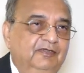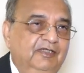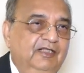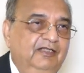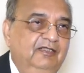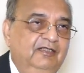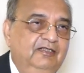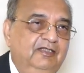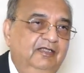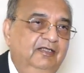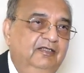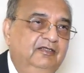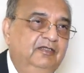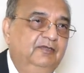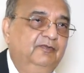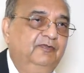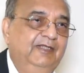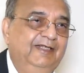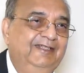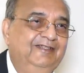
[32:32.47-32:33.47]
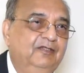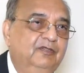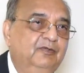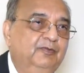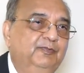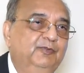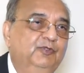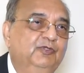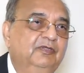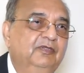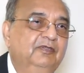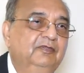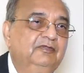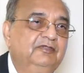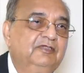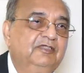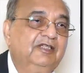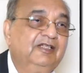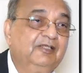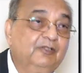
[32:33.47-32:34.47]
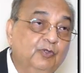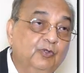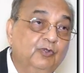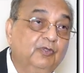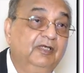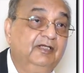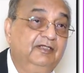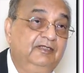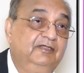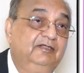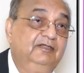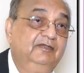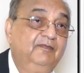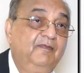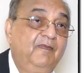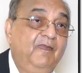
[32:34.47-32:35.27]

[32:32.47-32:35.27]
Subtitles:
Then they said, so why not to put on synchronize?